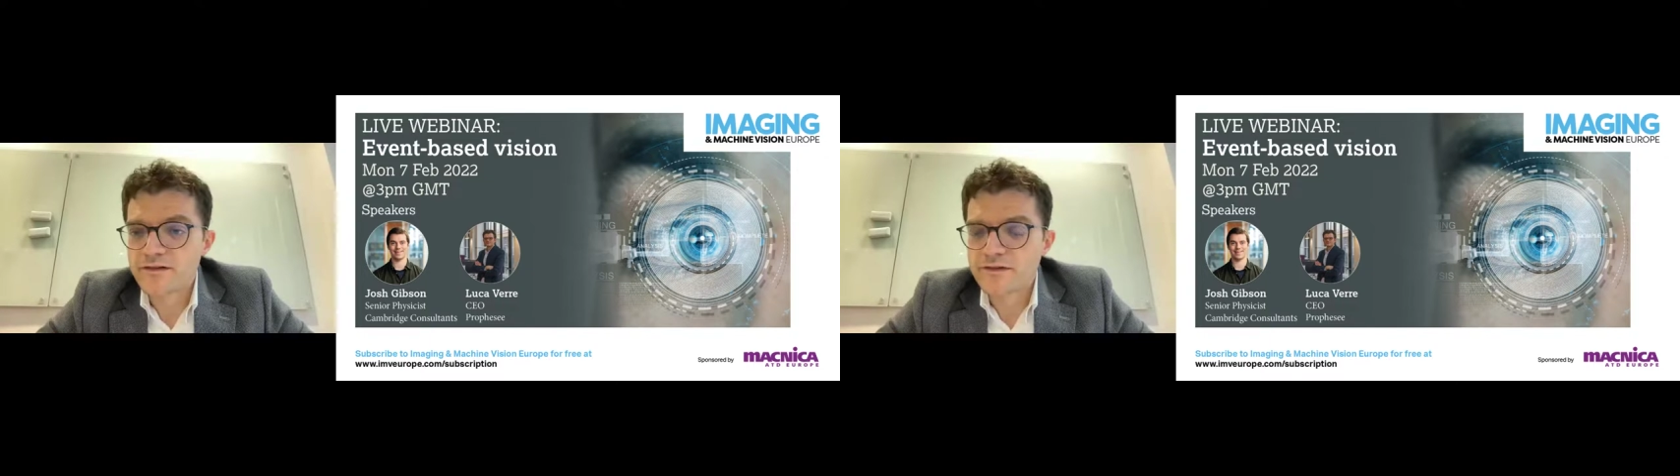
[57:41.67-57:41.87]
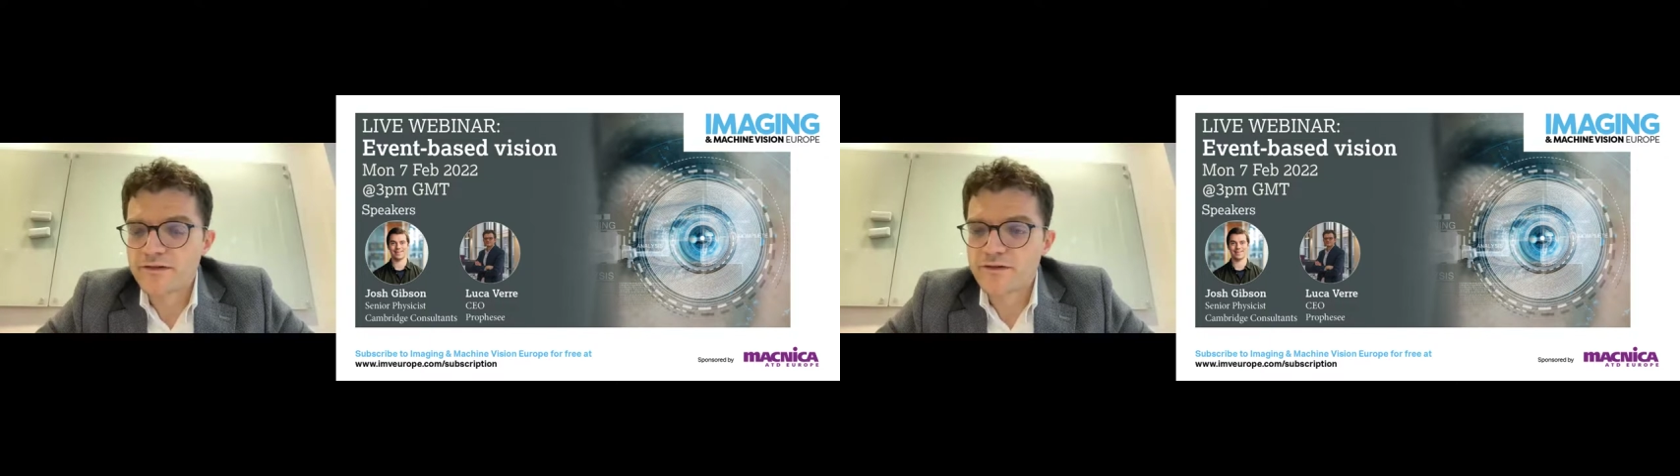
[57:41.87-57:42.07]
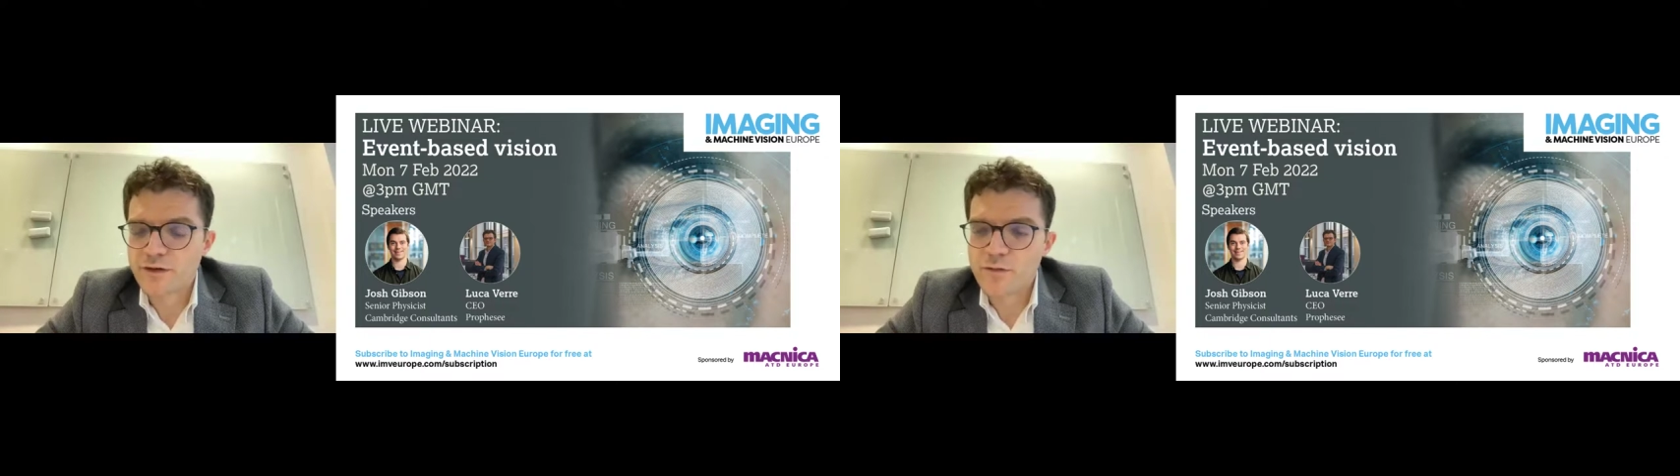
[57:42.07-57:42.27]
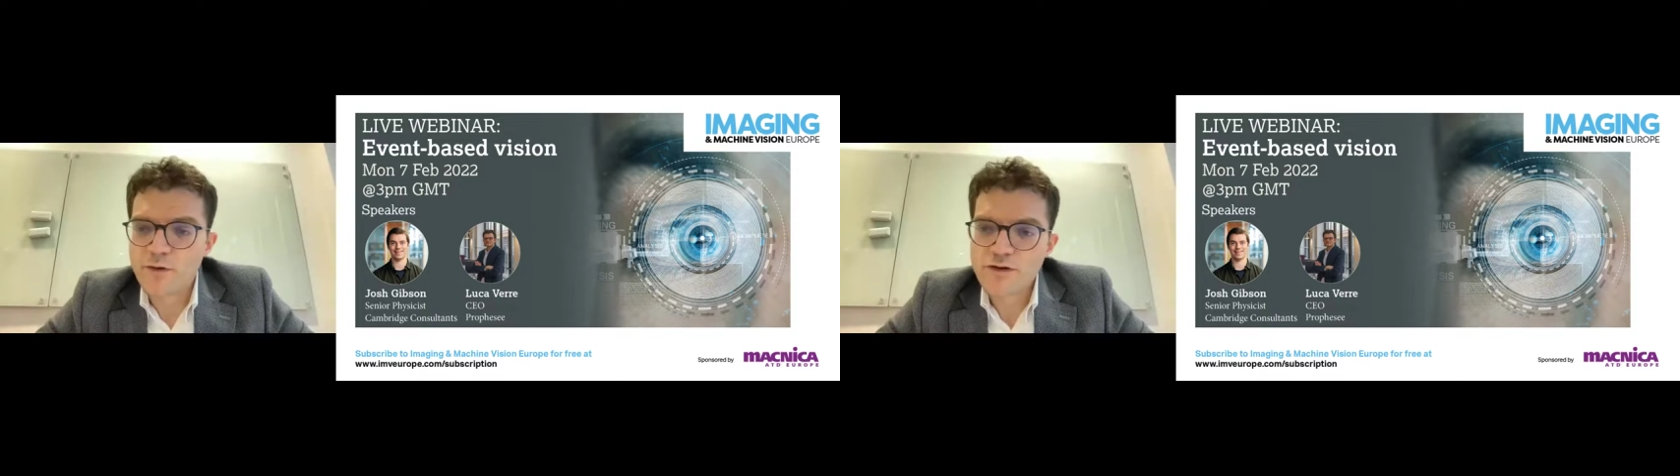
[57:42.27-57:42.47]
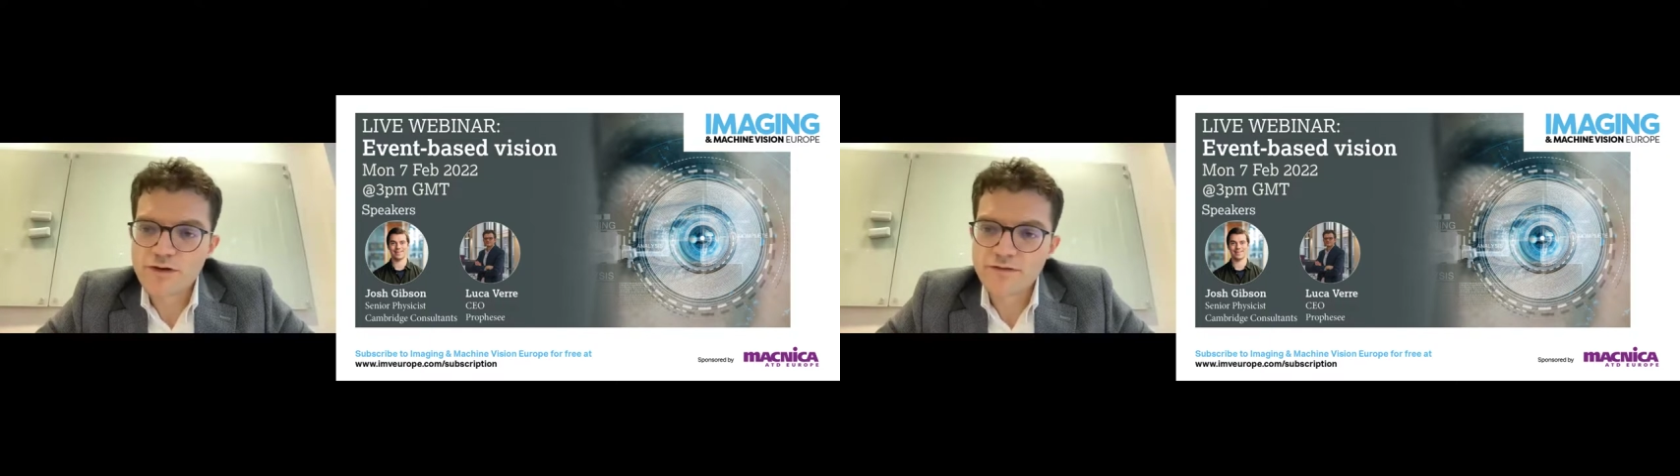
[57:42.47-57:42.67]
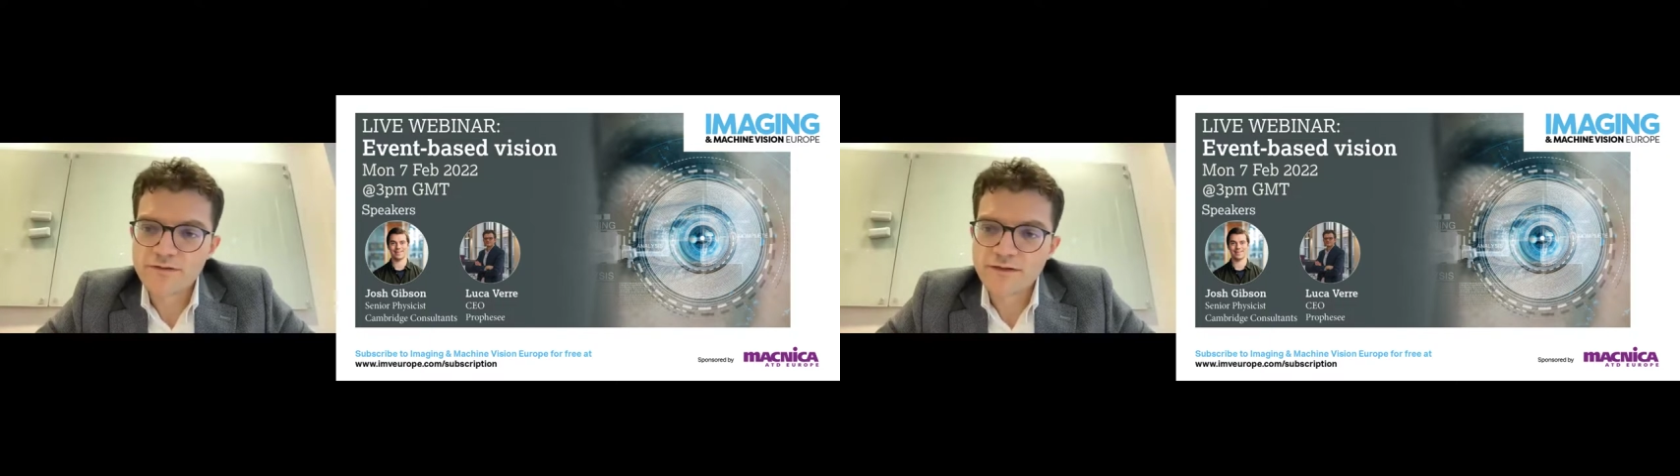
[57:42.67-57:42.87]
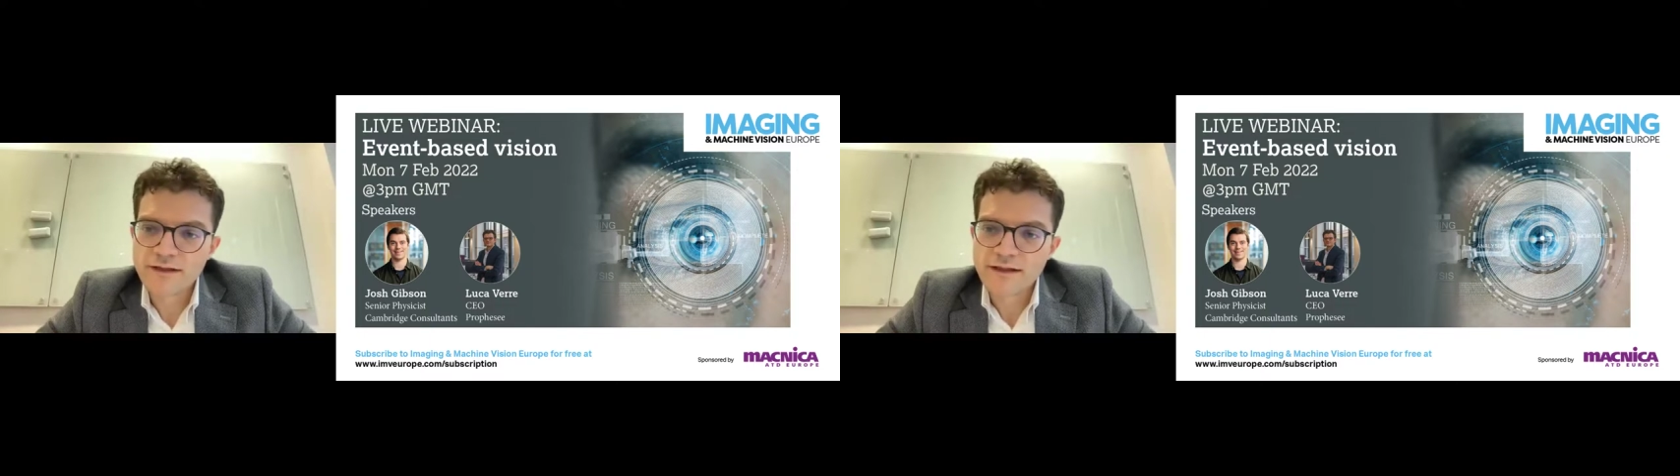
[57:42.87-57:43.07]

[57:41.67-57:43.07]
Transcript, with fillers: slow motion,